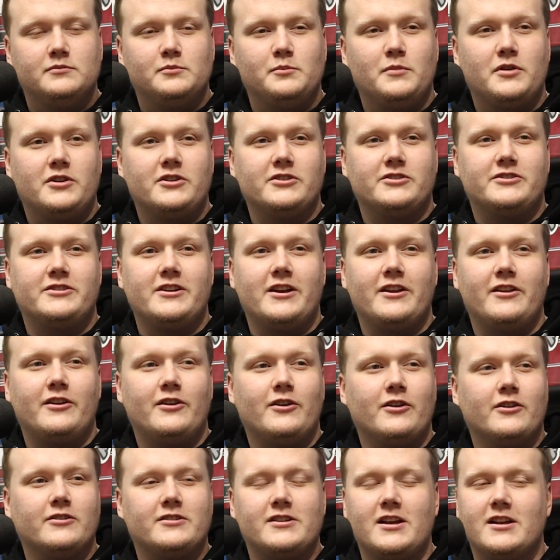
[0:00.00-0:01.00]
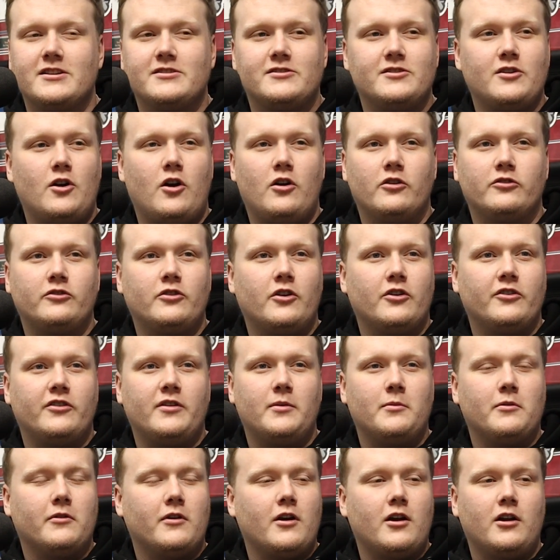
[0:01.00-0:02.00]
Because Jalen Hurts has the all-star
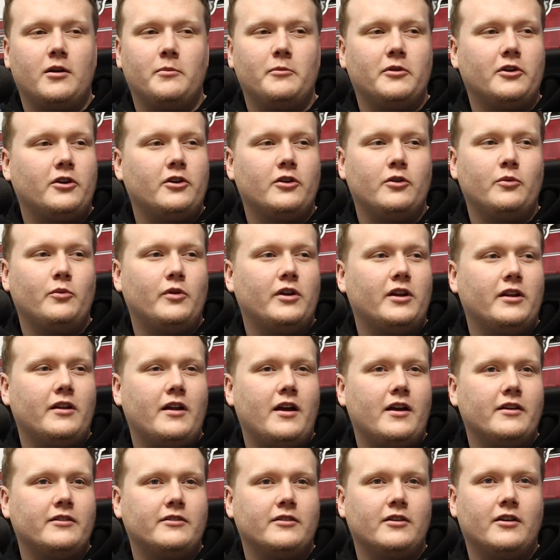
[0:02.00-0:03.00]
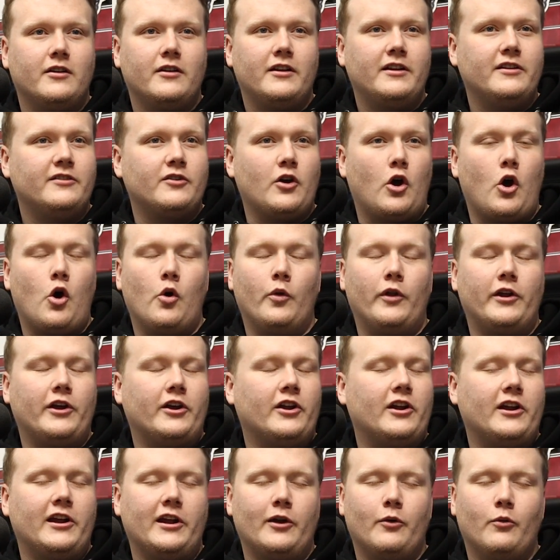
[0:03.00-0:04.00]
team around him and couldn't win it last year. He's only
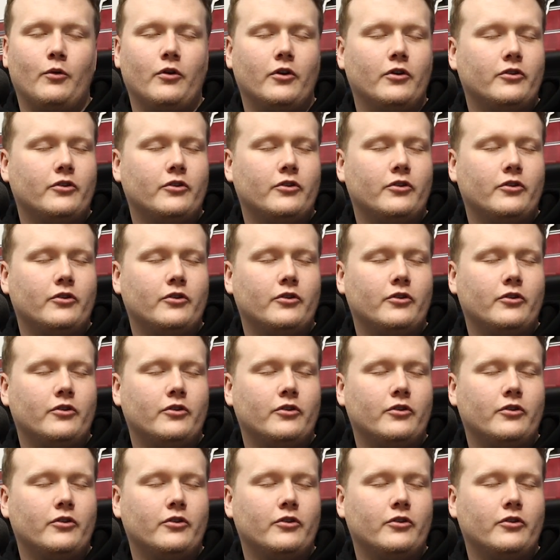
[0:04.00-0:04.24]
going to get worse.